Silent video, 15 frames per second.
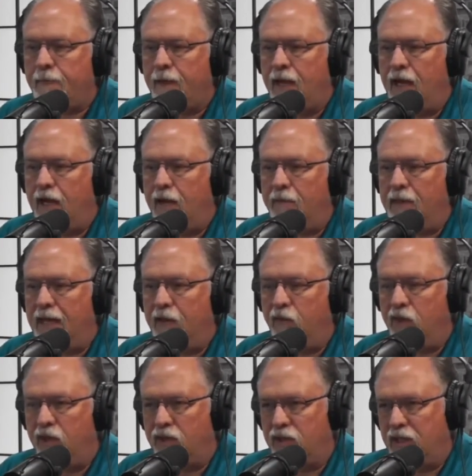And
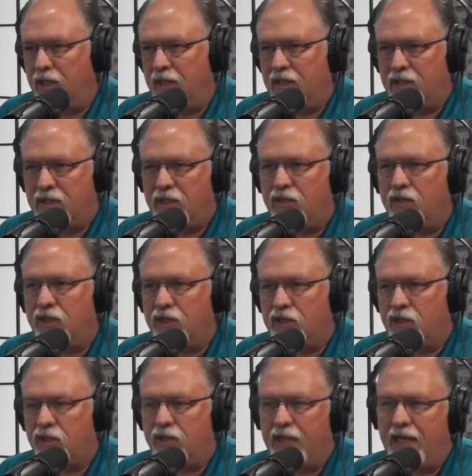we're still
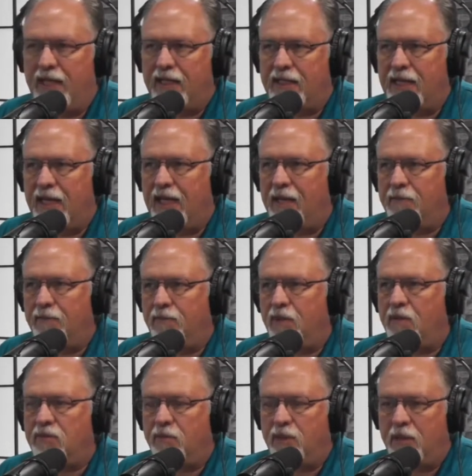concerned. They could take him
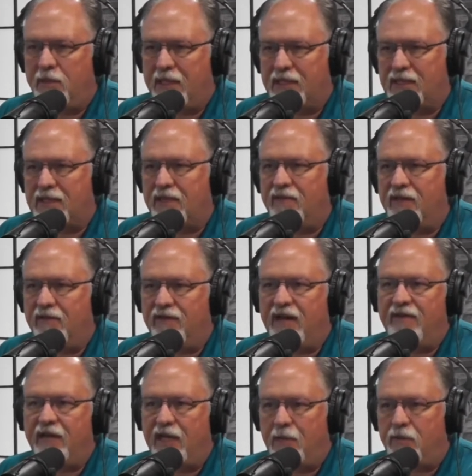probably about
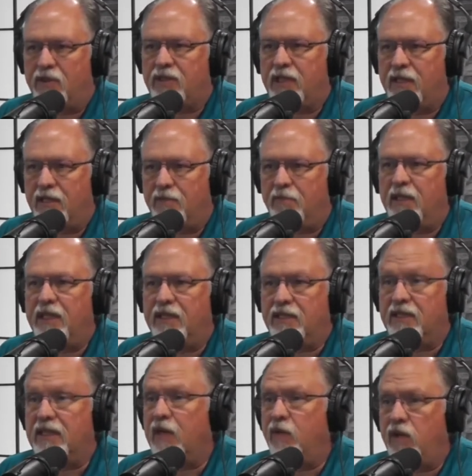75, 80% of the
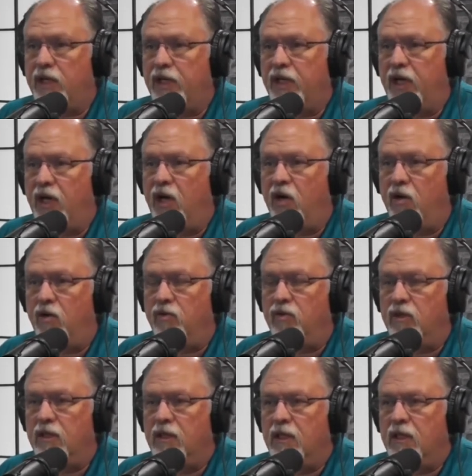places they wanted to go.